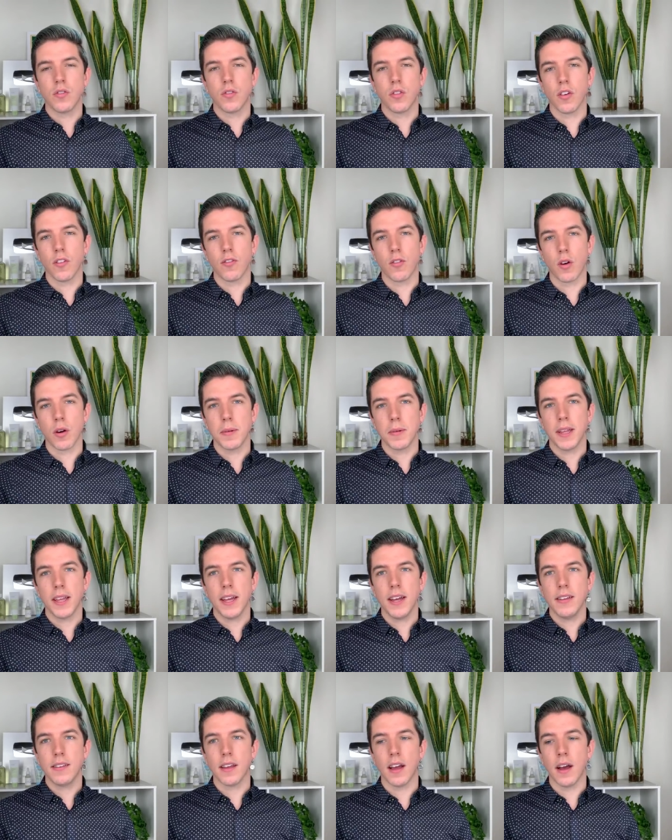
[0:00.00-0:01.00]
for
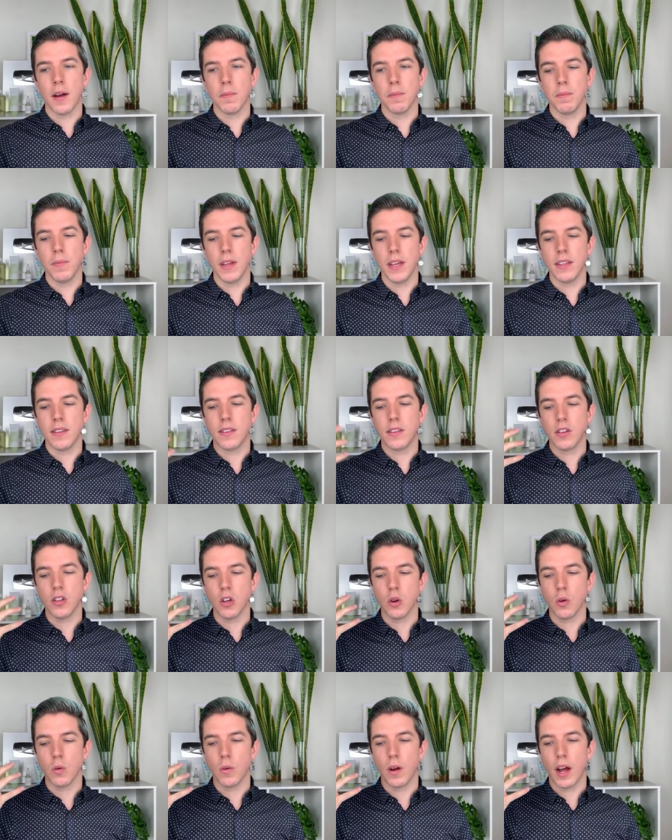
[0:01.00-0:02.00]
formulas, um, it's, you
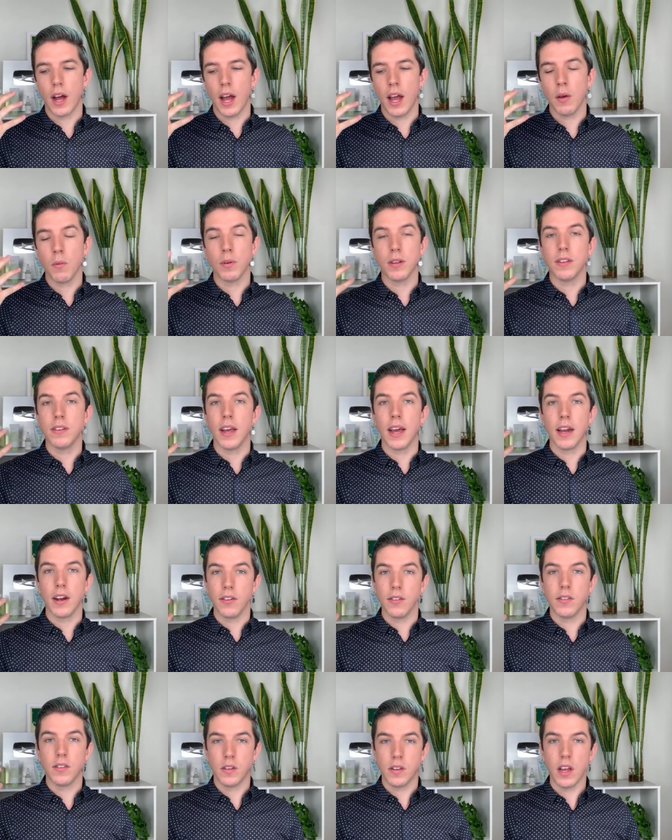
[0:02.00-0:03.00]
know, I would say at a
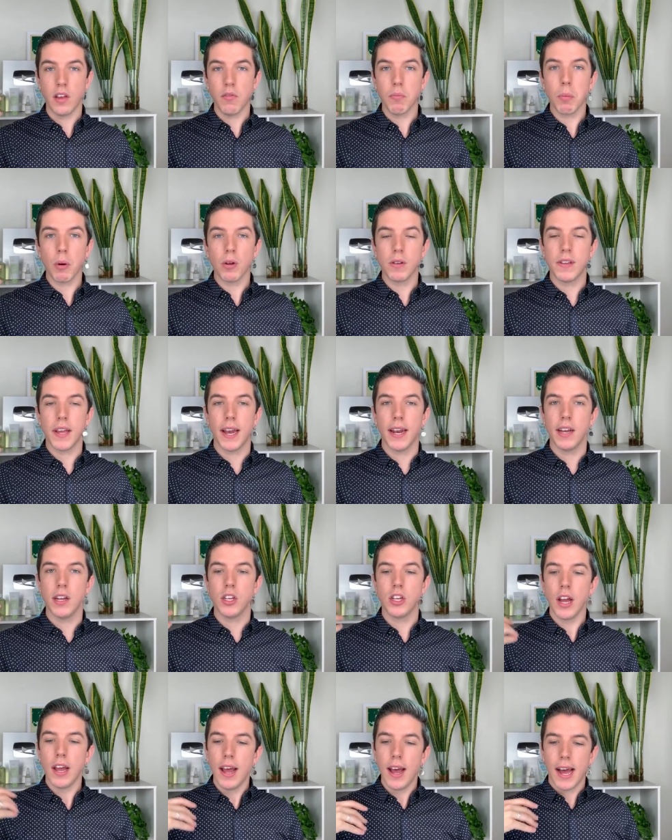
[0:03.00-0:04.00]
safe
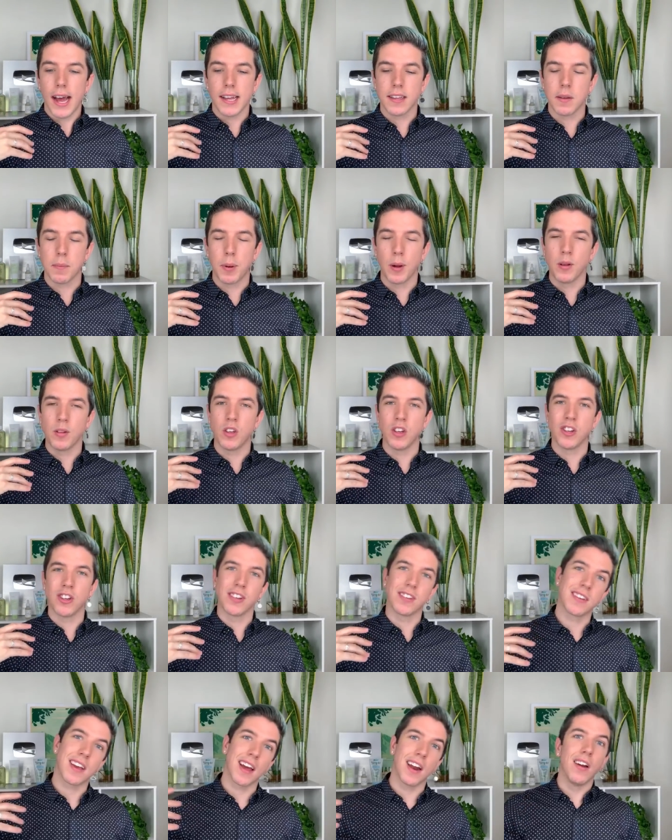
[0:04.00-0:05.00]
percentage, as opposed to
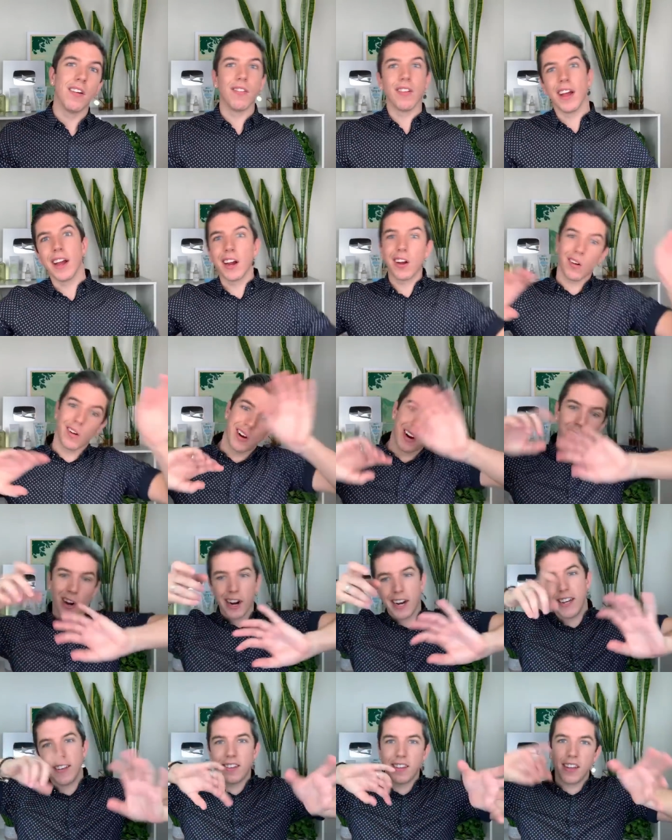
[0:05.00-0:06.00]
just kind of like going
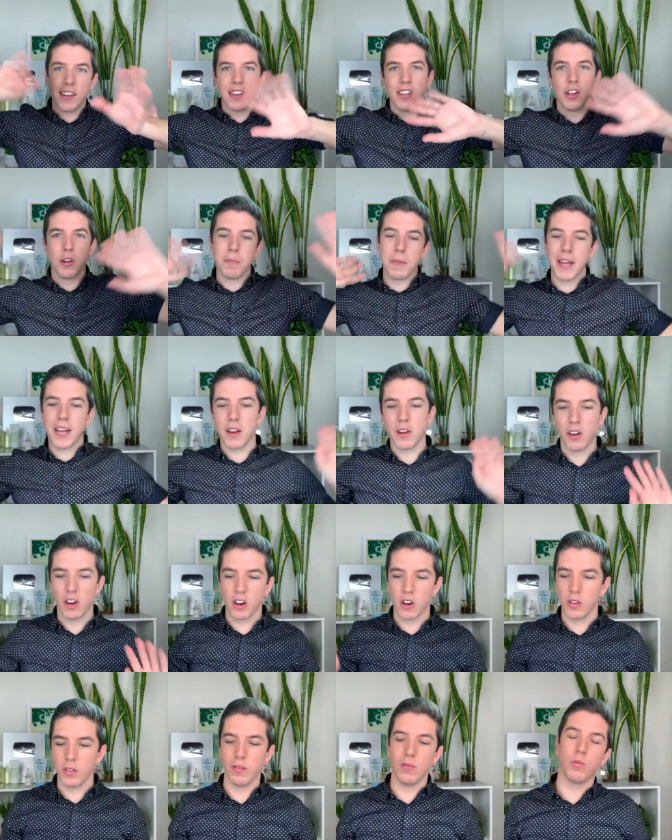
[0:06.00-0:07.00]
crazy, you know, making your
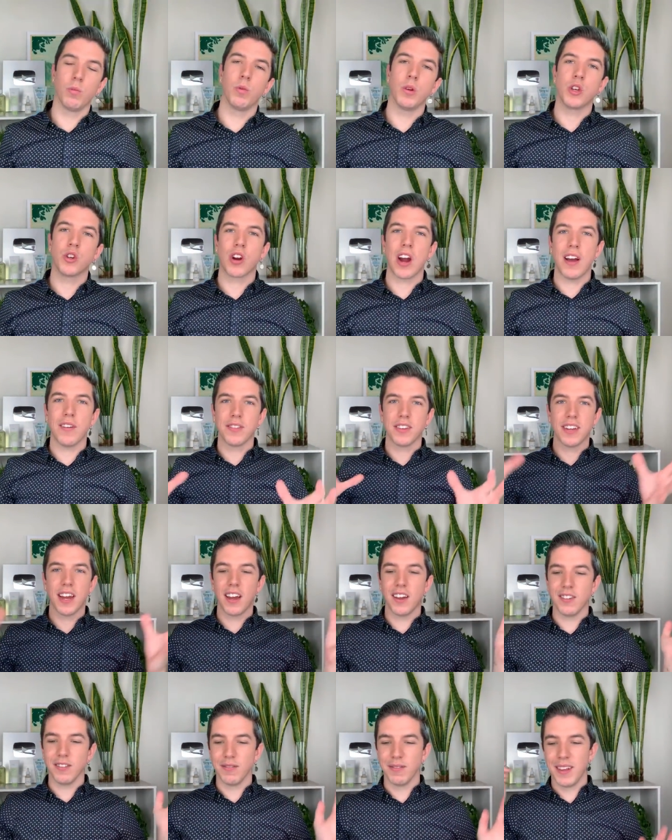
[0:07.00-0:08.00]
own witchcraft style